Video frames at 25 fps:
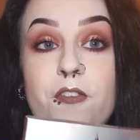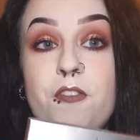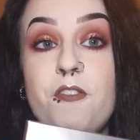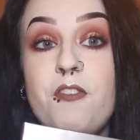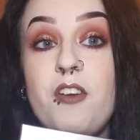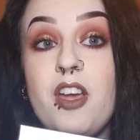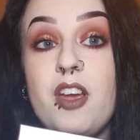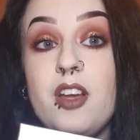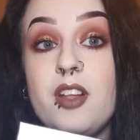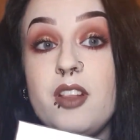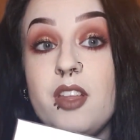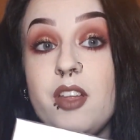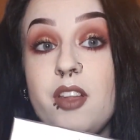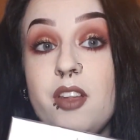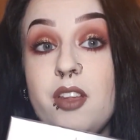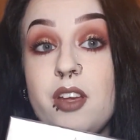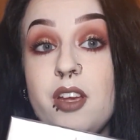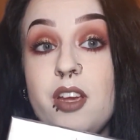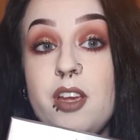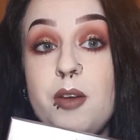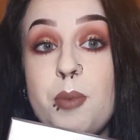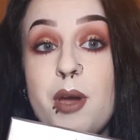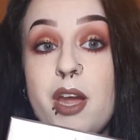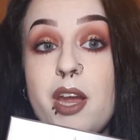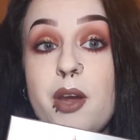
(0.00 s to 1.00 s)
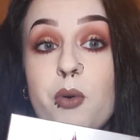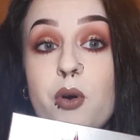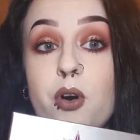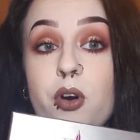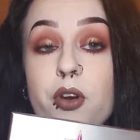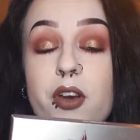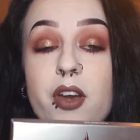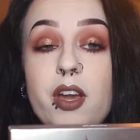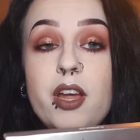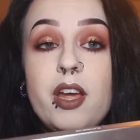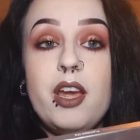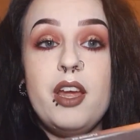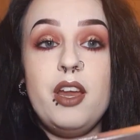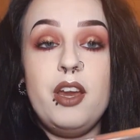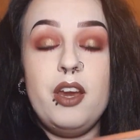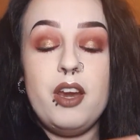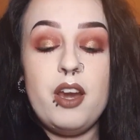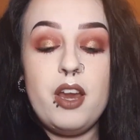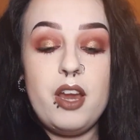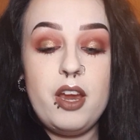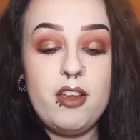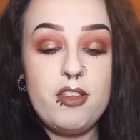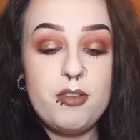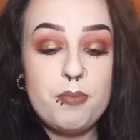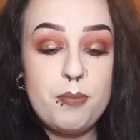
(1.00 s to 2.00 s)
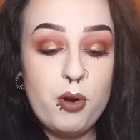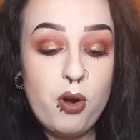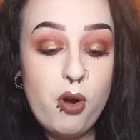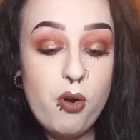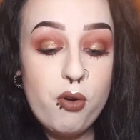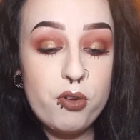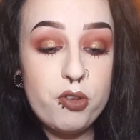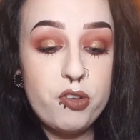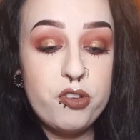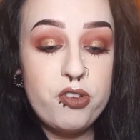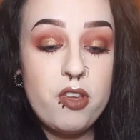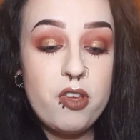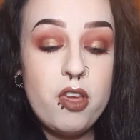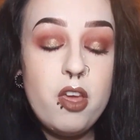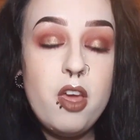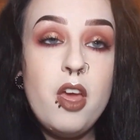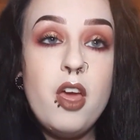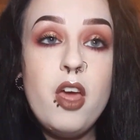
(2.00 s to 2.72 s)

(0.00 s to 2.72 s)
fake little eBay one in its box